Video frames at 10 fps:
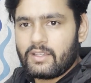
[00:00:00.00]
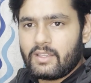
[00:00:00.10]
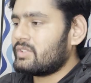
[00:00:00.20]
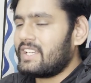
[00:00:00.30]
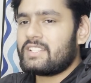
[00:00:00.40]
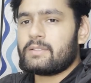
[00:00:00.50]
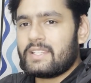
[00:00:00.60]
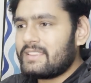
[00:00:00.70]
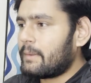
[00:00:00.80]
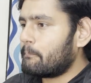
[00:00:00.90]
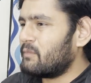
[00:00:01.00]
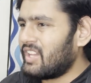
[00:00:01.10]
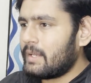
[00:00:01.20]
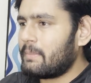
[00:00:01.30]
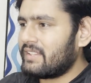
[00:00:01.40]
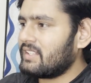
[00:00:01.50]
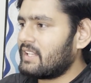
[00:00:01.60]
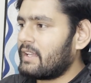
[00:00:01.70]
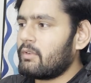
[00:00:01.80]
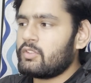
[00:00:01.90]
So that's in the very basic
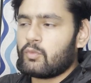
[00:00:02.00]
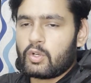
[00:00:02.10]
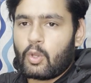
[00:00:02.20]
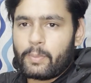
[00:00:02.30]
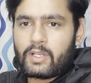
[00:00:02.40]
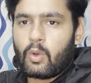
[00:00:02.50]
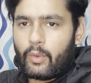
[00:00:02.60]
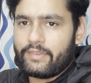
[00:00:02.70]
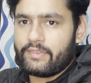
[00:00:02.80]
language what Openclaw